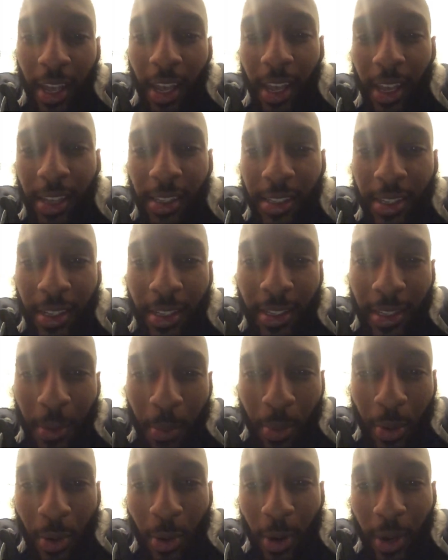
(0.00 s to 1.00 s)
is the
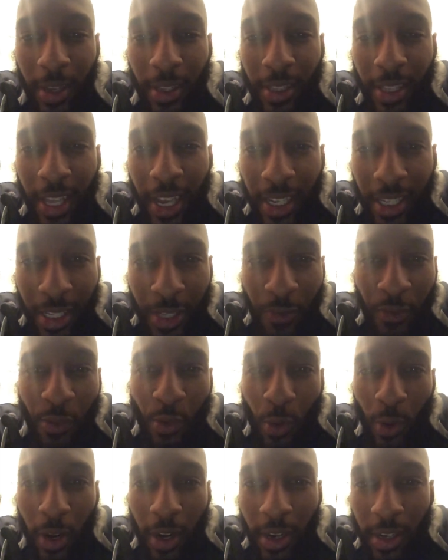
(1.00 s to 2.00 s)
support that is
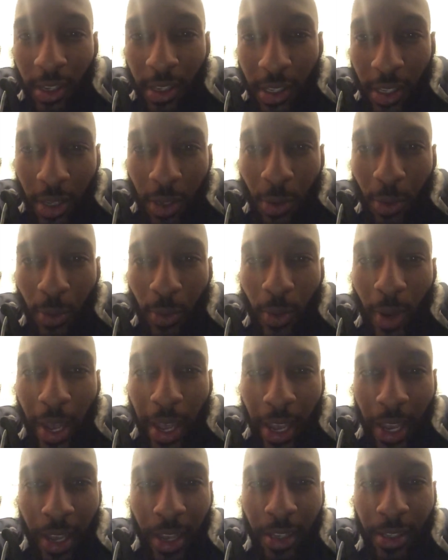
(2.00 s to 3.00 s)
for you
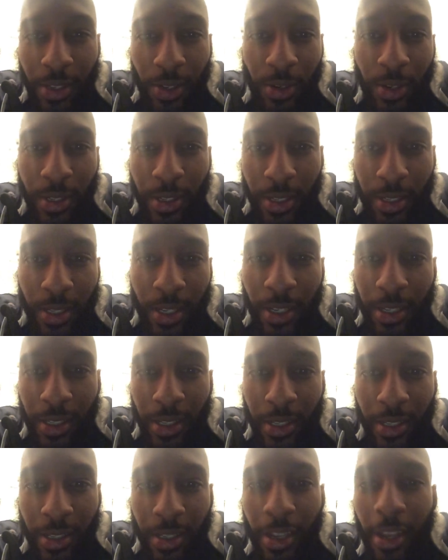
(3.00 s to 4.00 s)
and your
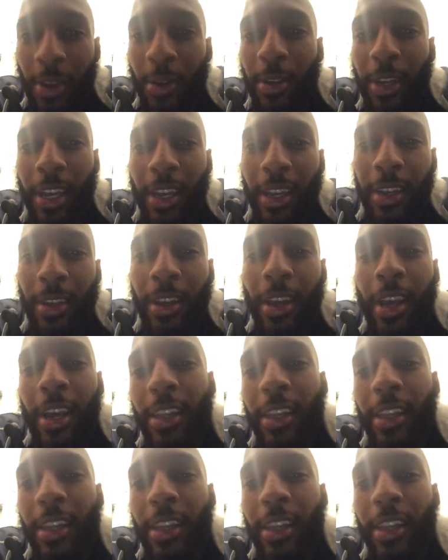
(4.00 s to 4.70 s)
decisions, okay?